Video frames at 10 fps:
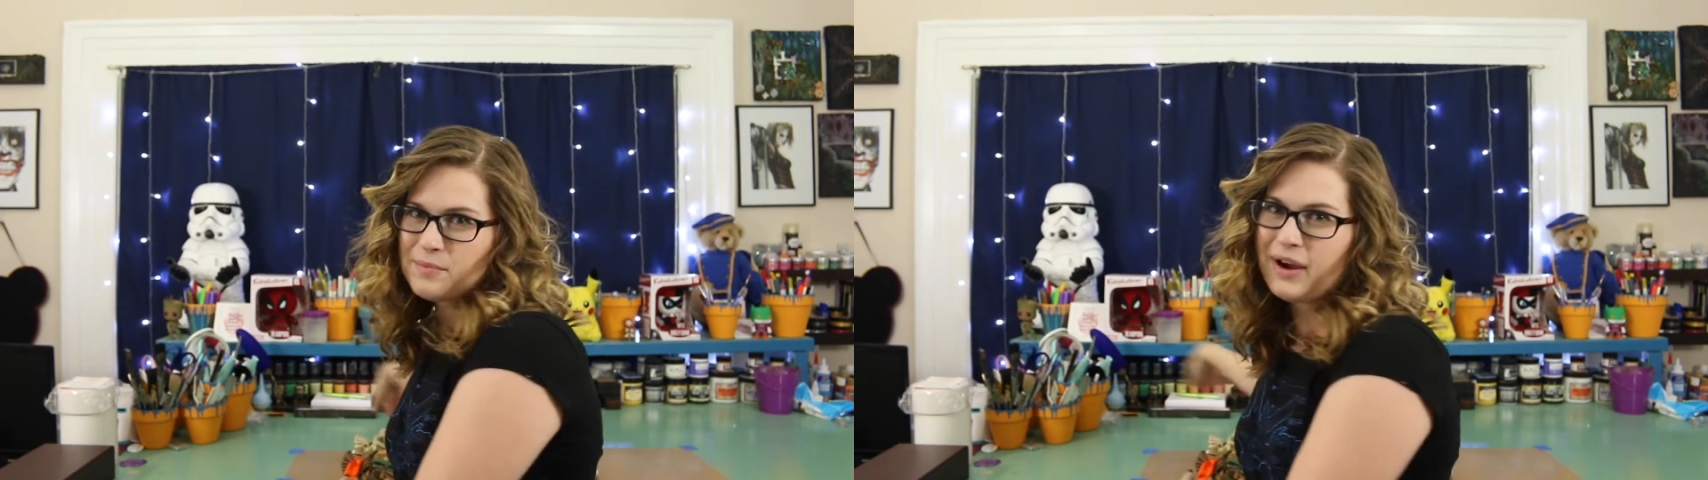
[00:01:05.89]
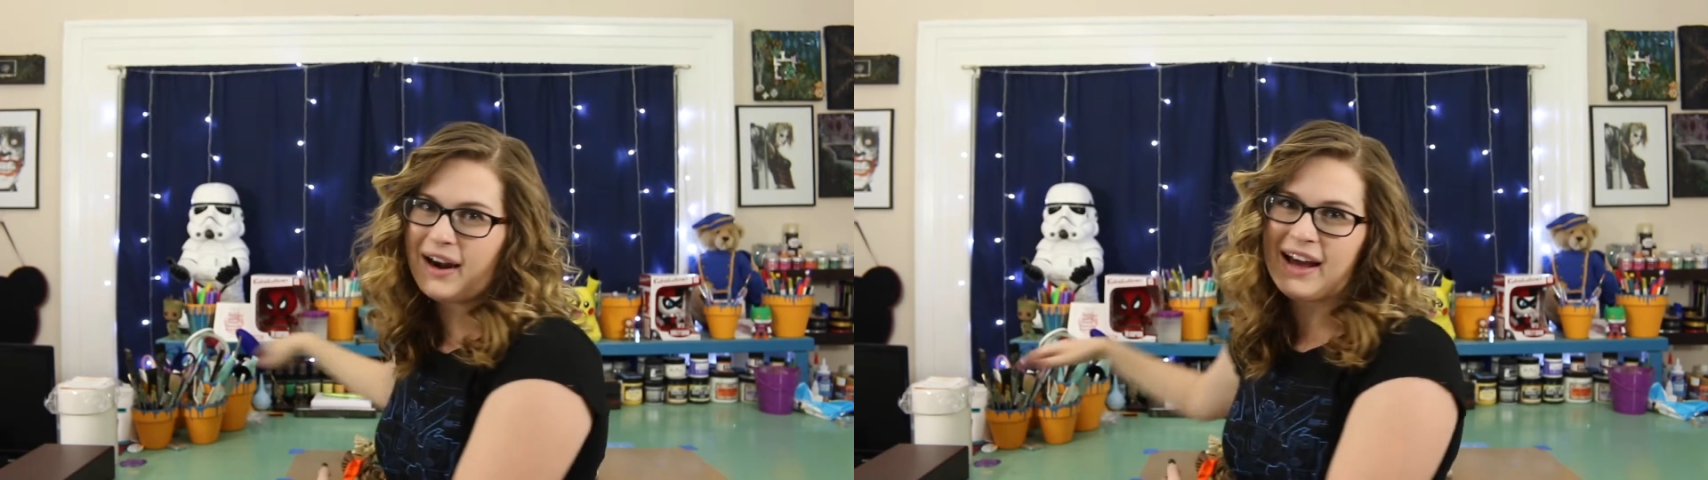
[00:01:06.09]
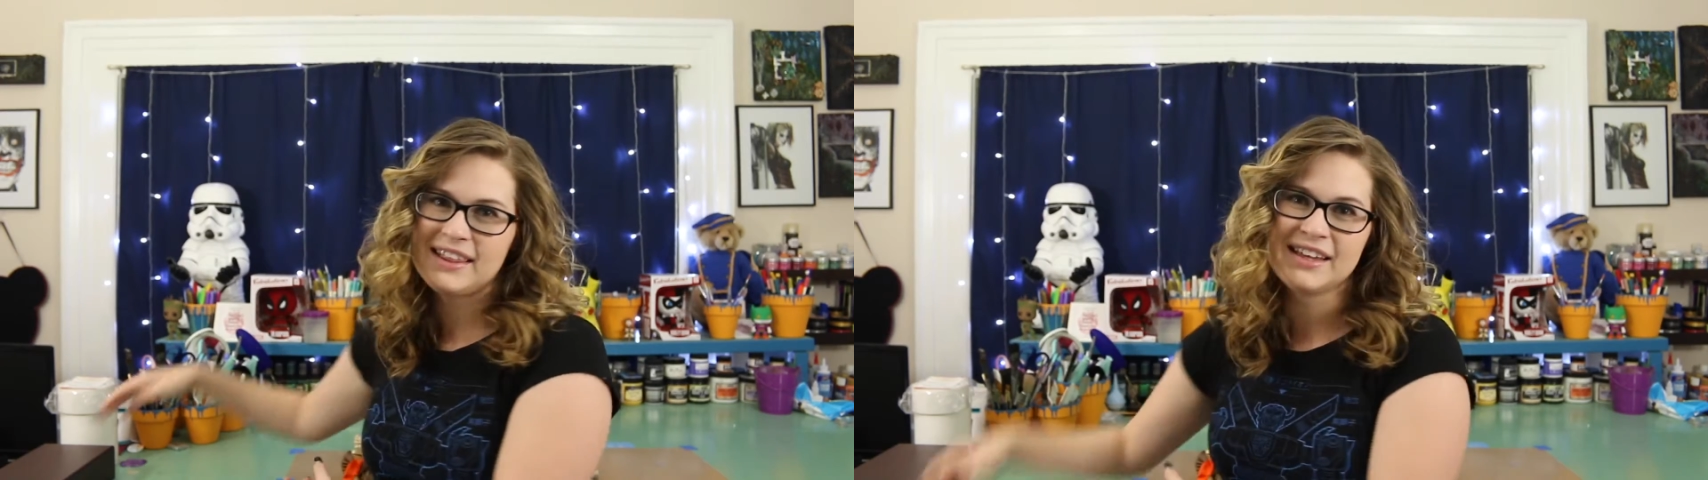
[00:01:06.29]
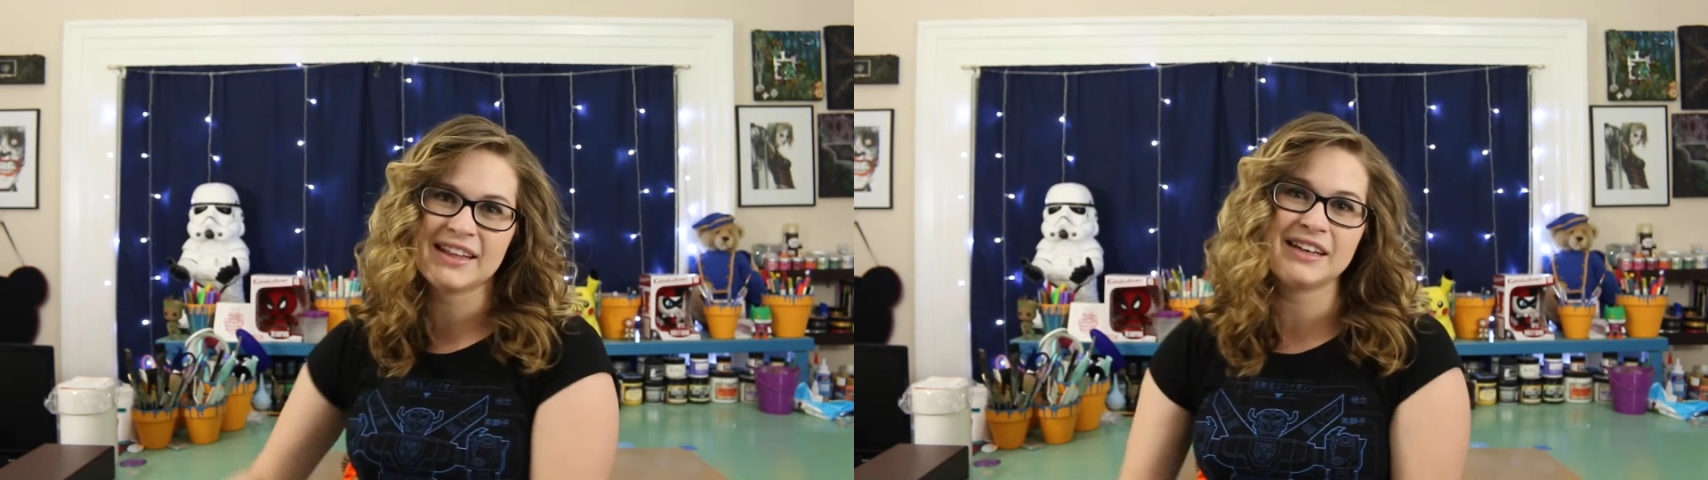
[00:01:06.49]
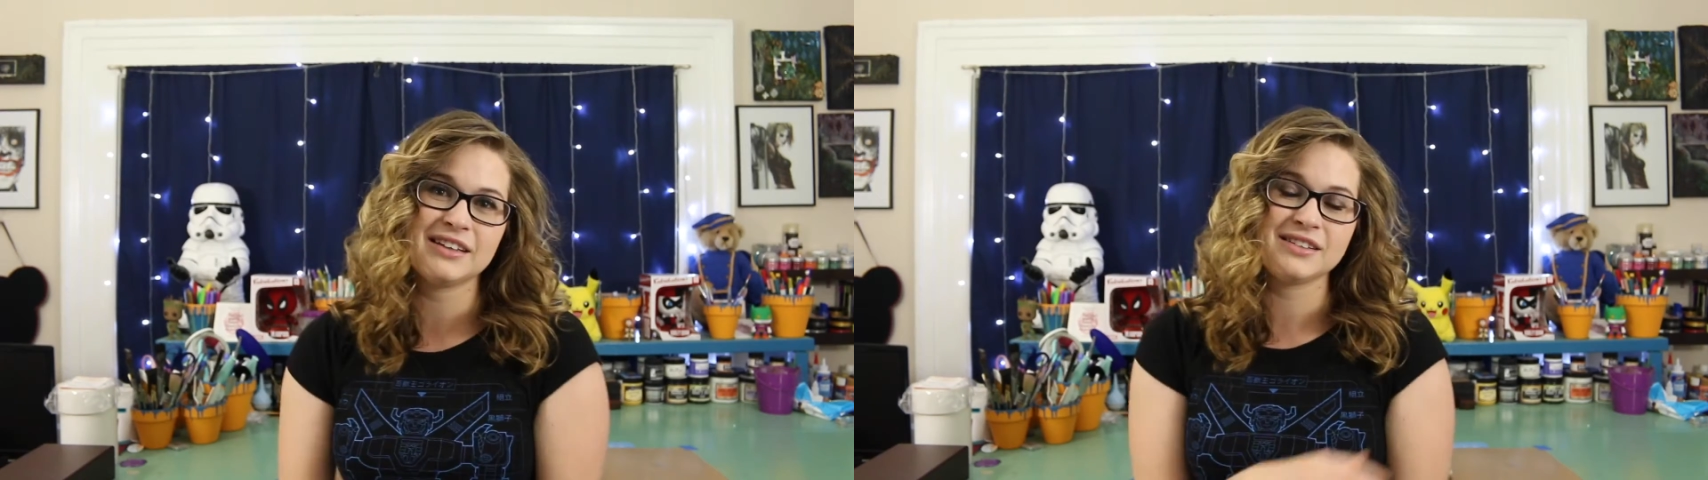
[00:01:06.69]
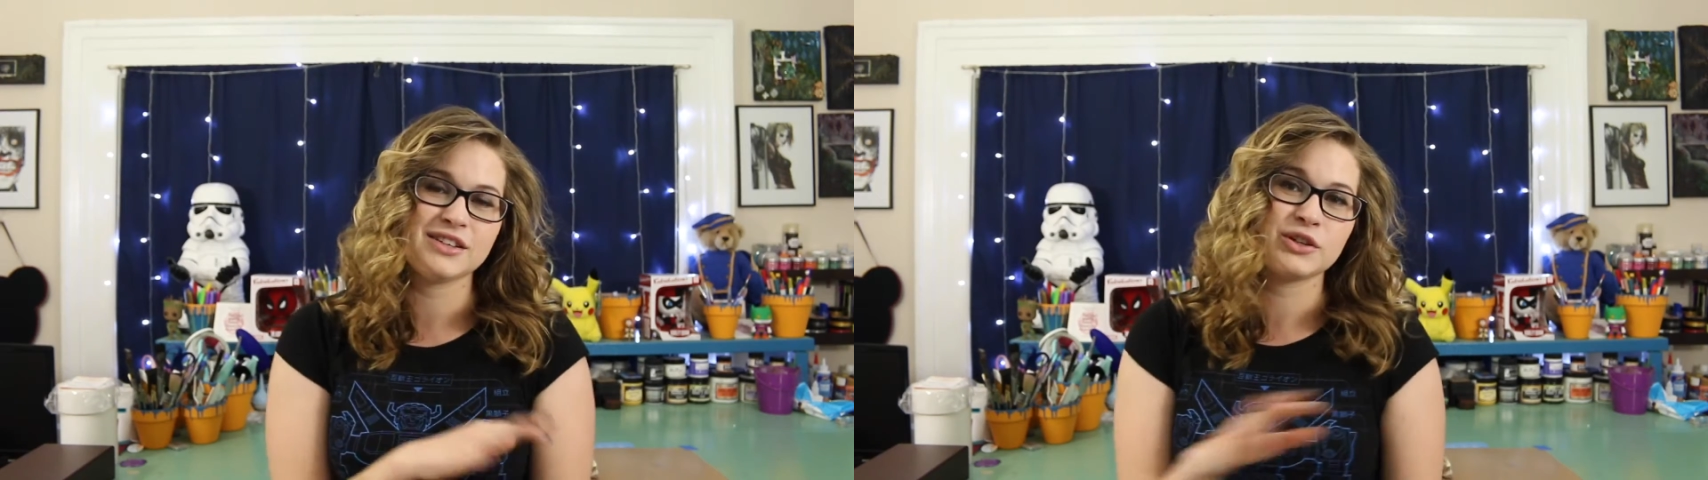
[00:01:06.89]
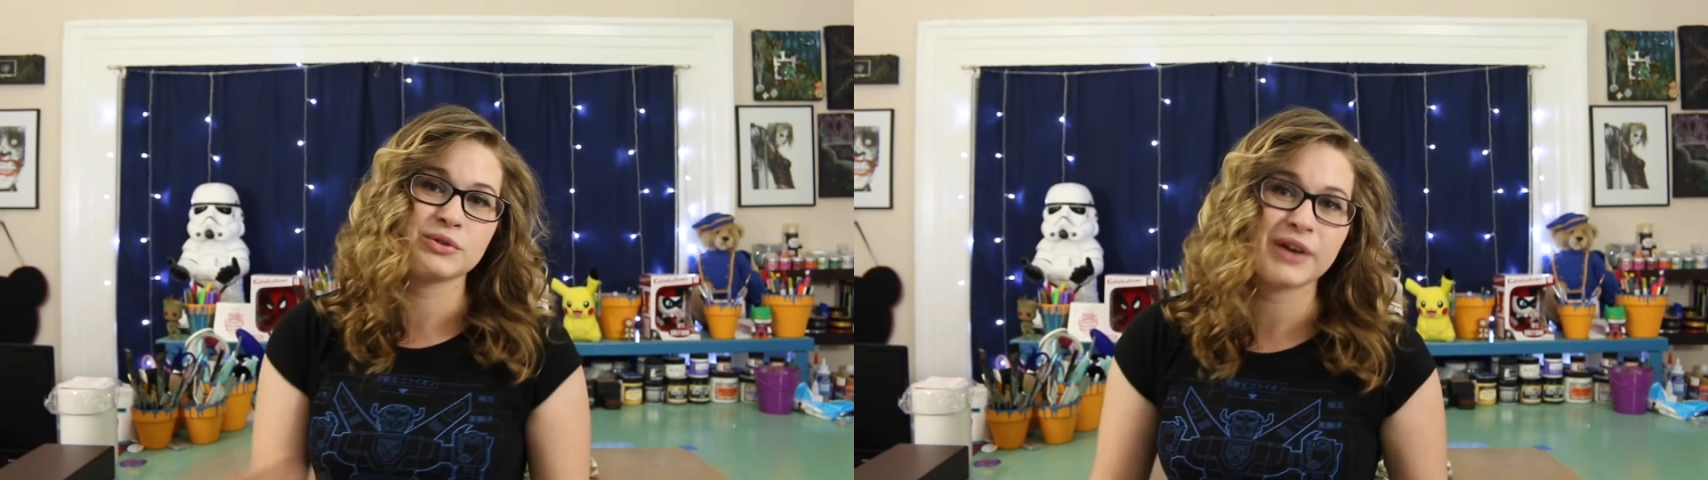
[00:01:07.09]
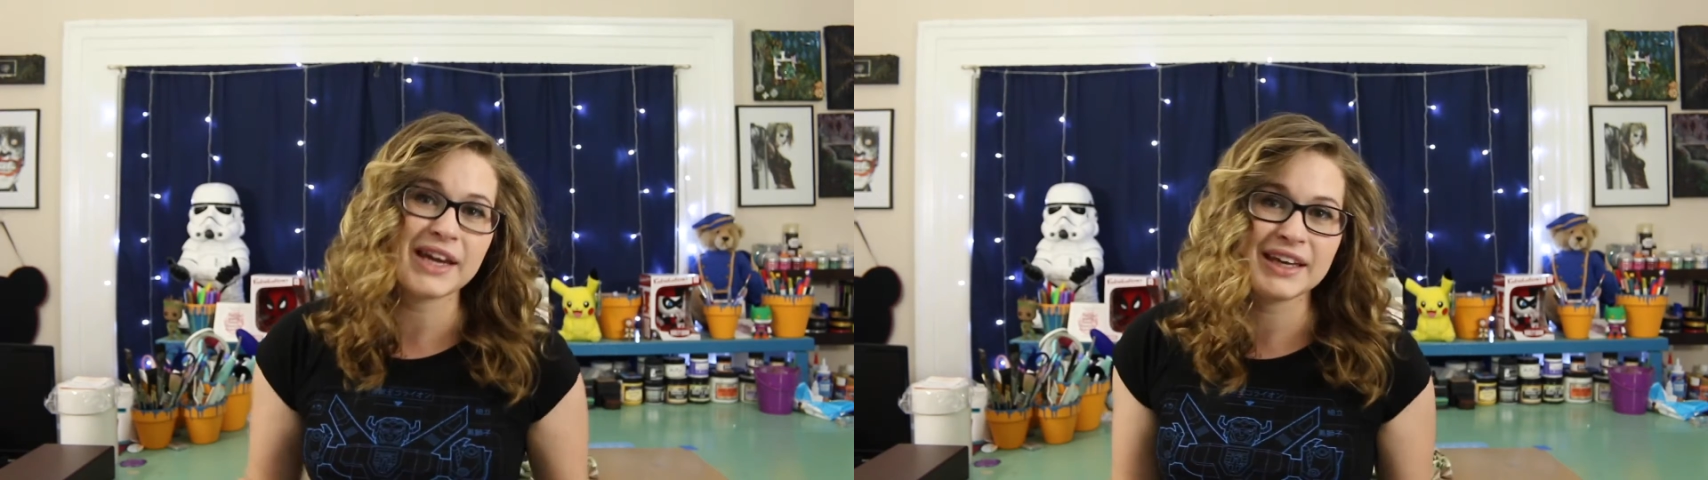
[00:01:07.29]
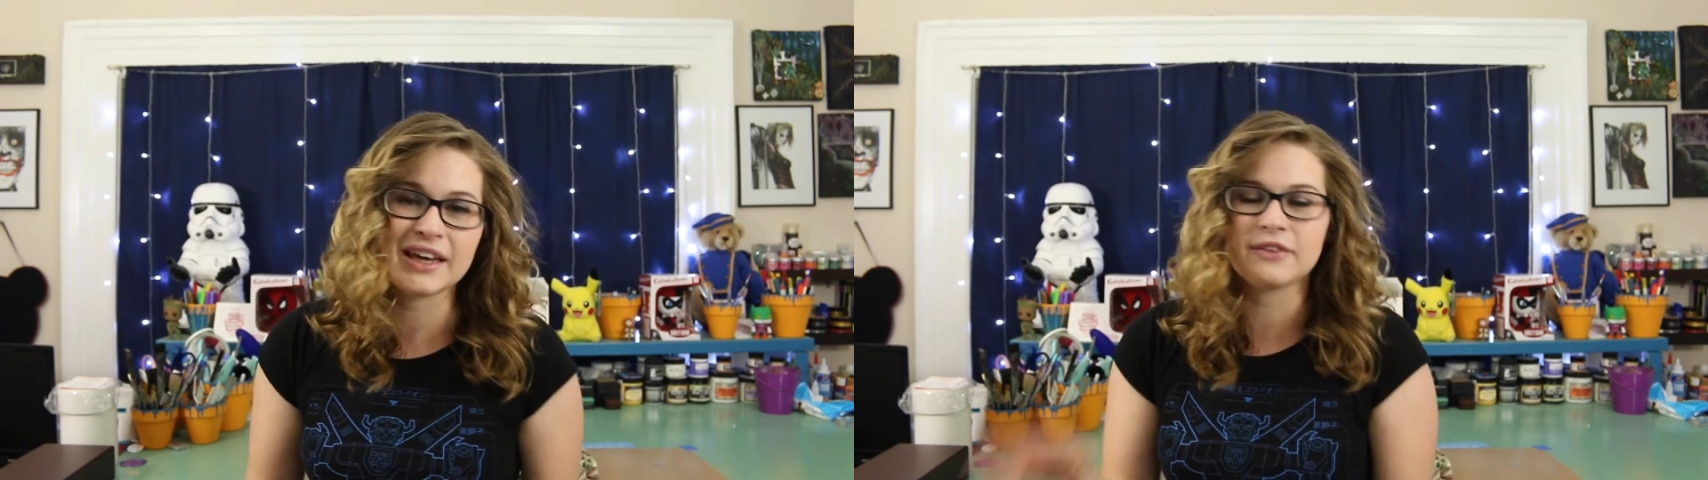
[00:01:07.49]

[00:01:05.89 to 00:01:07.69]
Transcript: but I think that it is a great